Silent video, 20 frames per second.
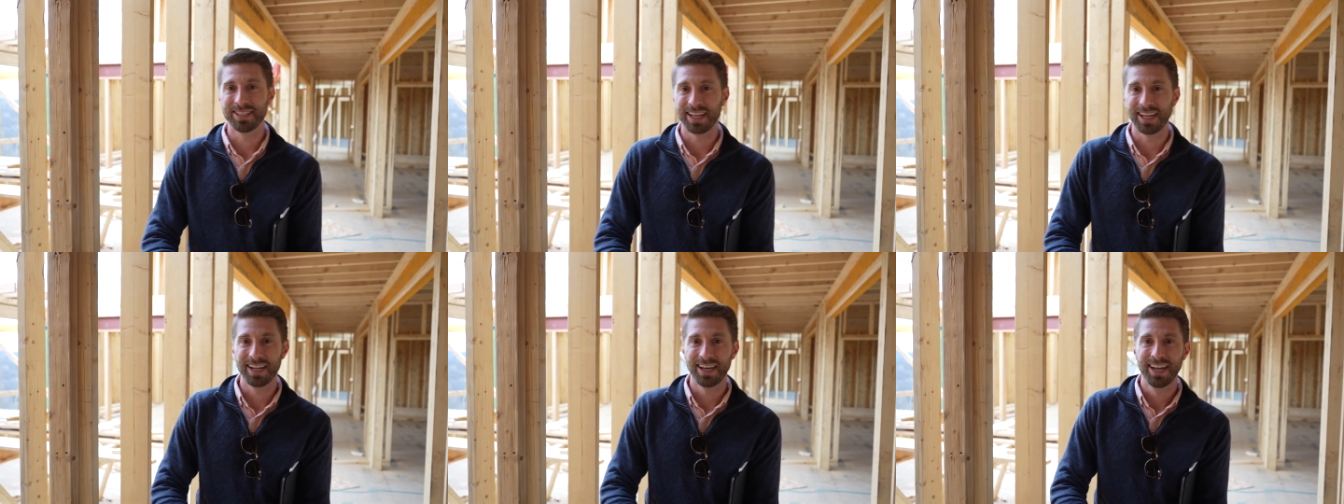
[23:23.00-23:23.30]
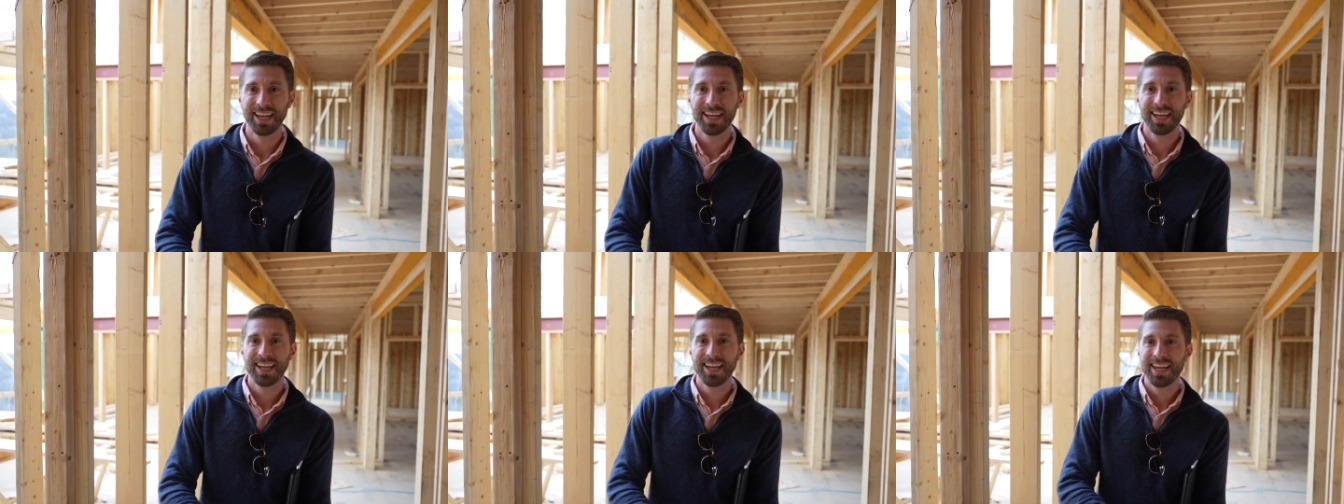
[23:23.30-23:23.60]

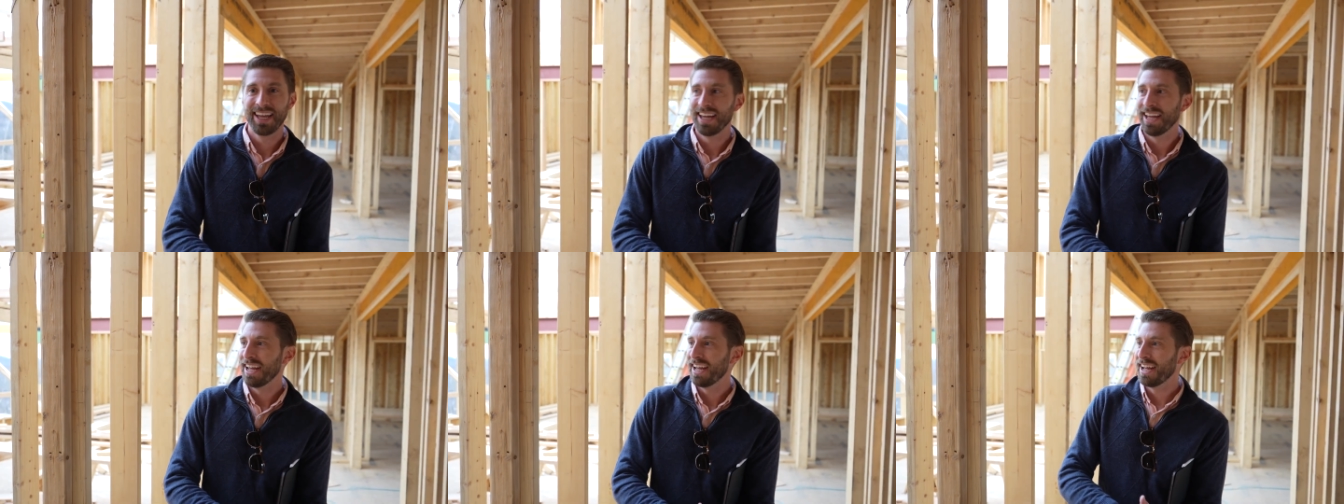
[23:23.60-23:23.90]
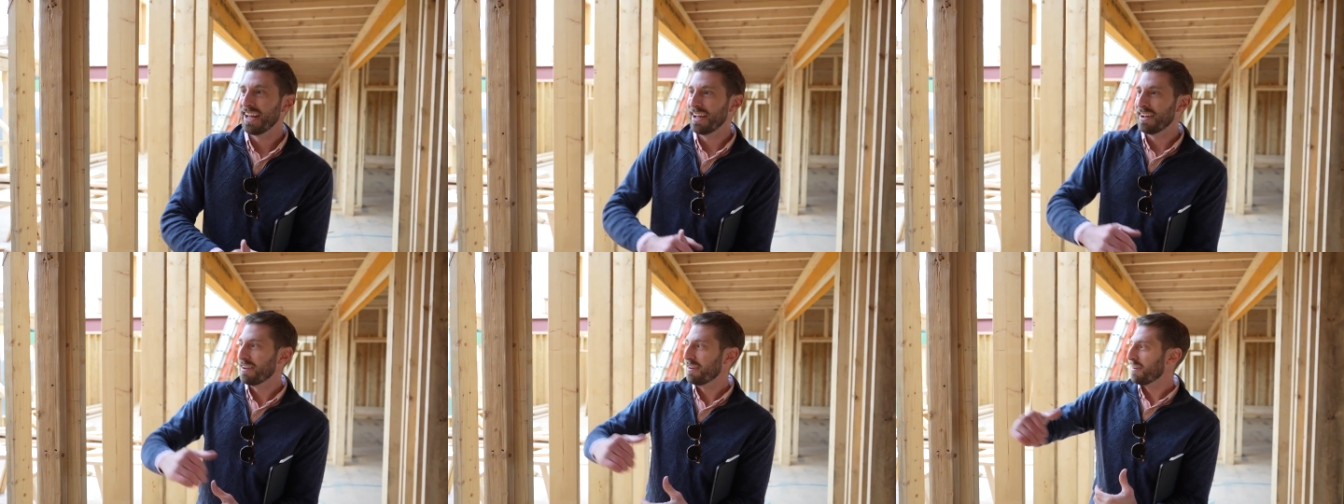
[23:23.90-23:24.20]
Dude, he had
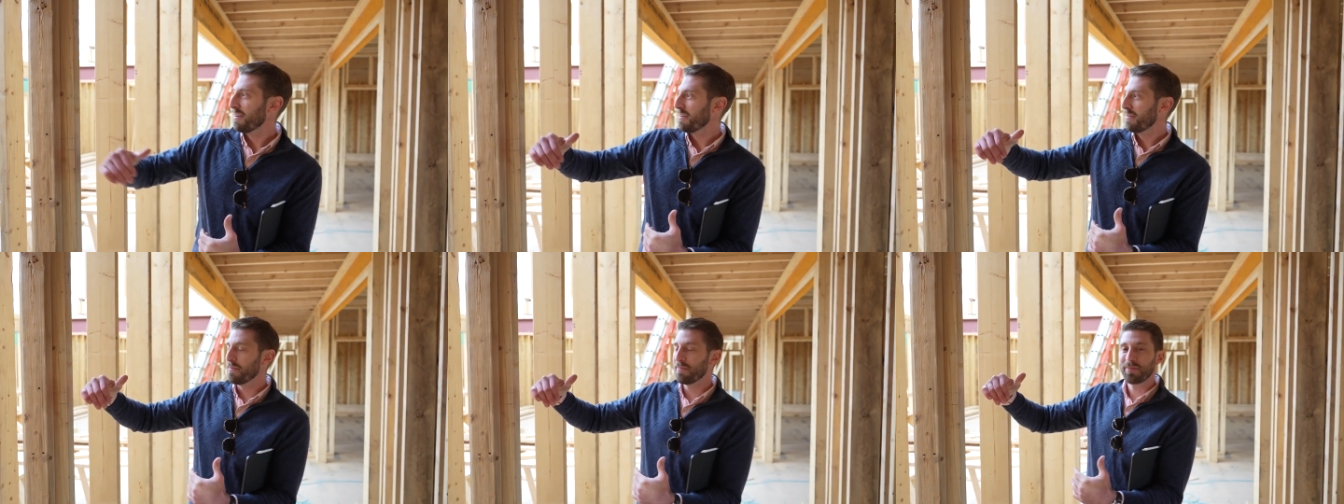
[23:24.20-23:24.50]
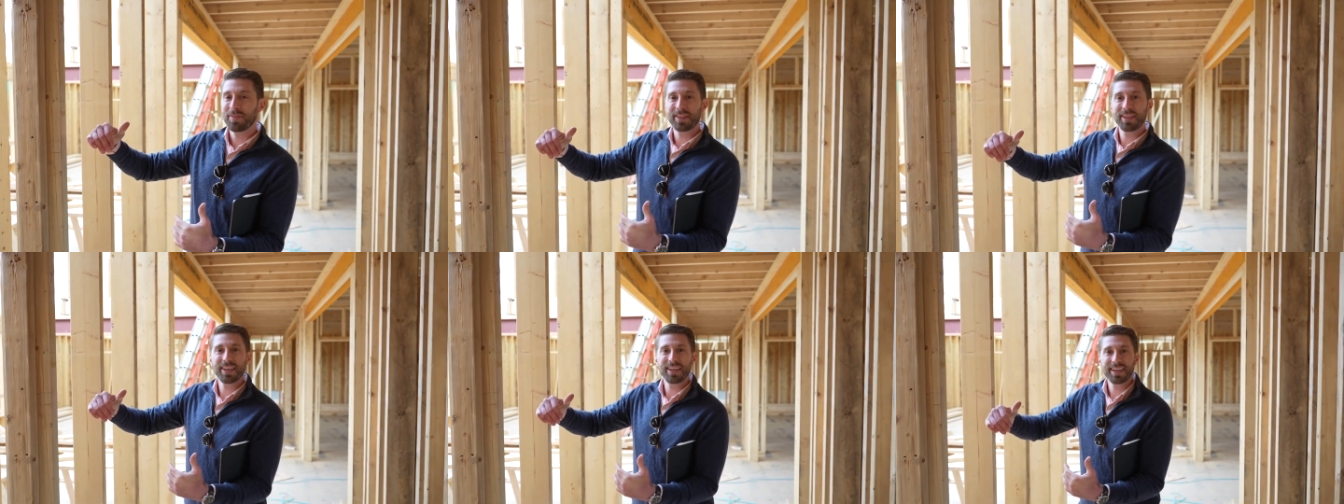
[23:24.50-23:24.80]
that old
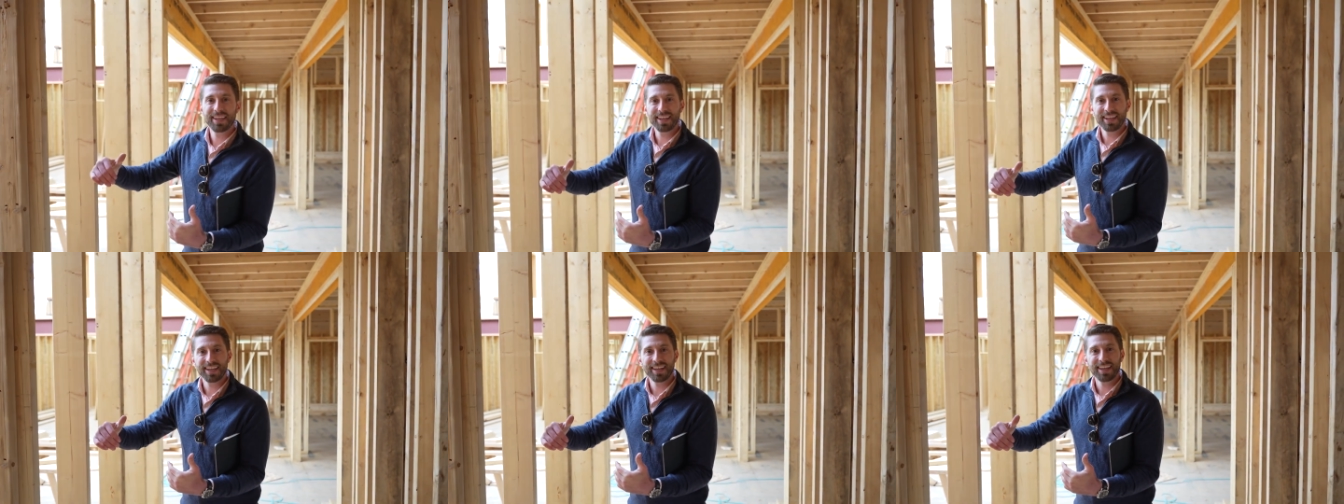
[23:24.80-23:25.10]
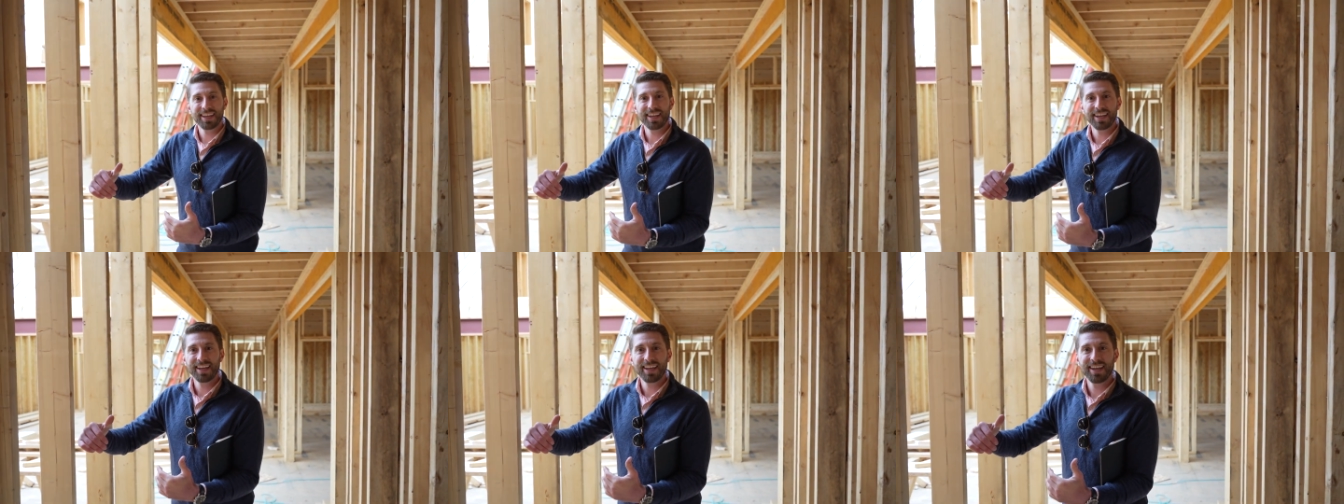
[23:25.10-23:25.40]
barn that was
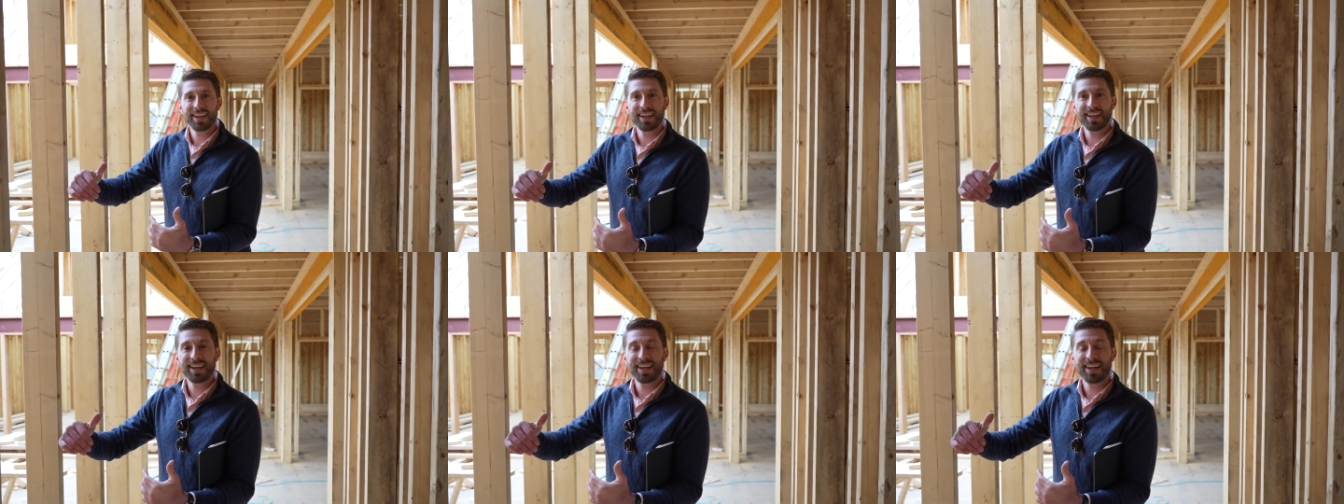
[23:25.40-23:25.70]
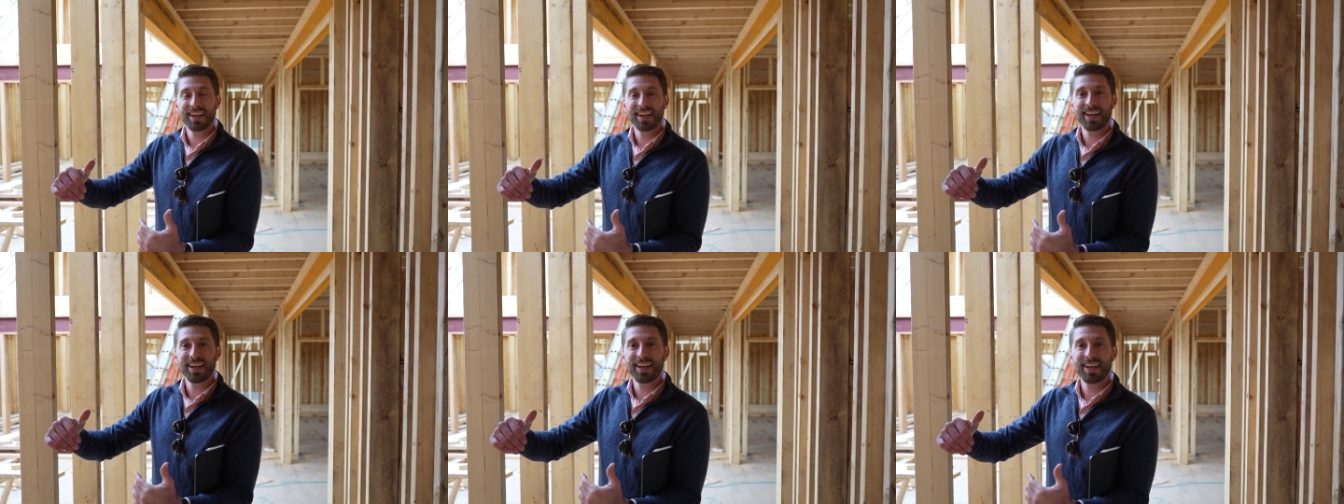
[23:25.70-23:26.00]
turned into a
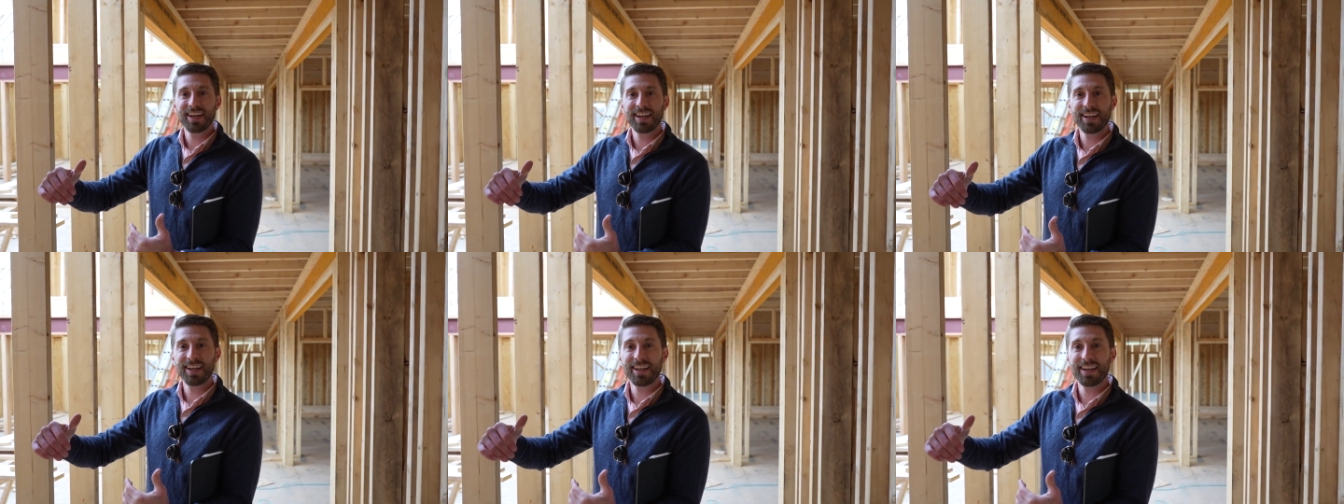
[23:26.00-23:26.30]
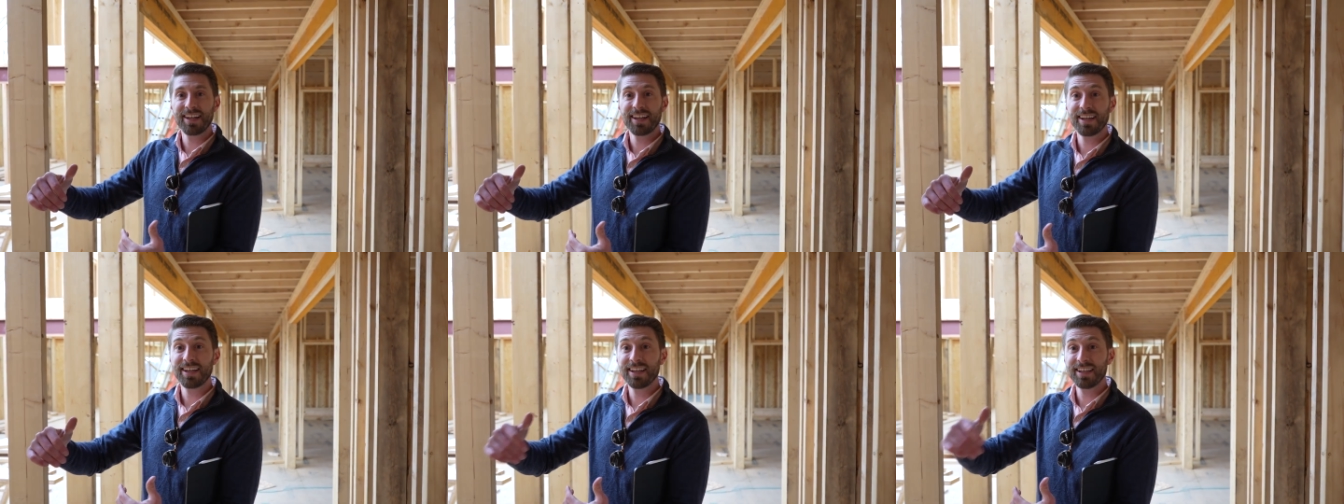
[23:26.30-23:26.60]
really cool
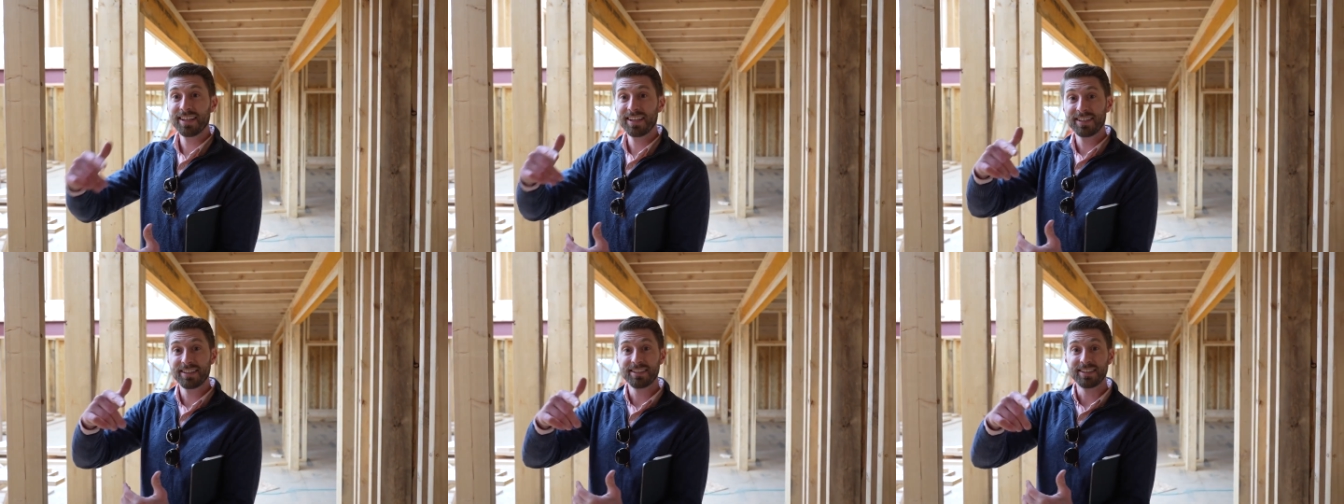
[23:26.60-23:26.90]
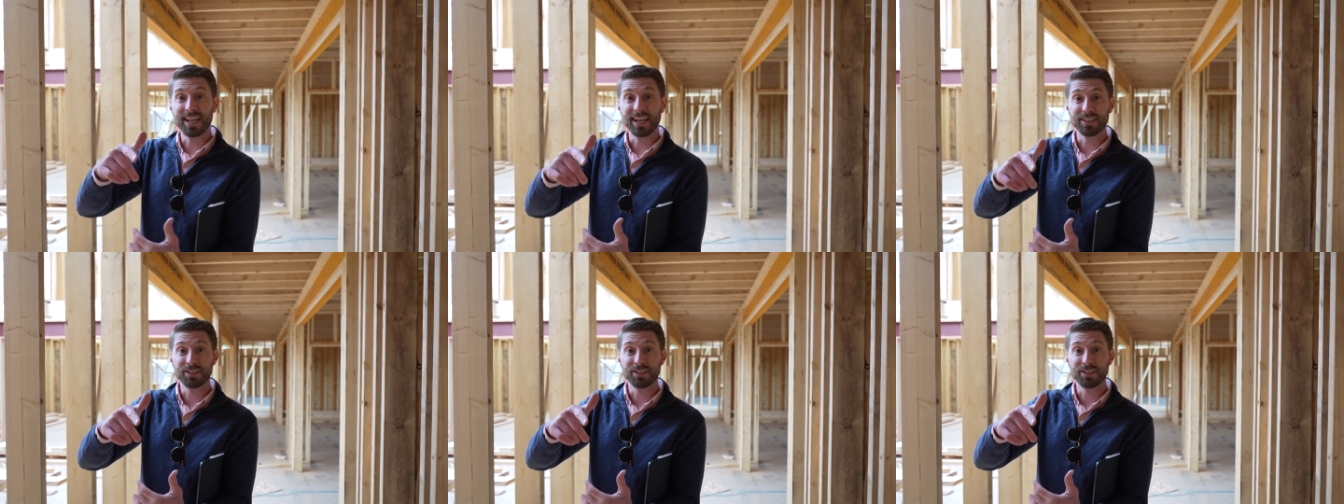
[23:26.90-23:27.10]
bachelor pad.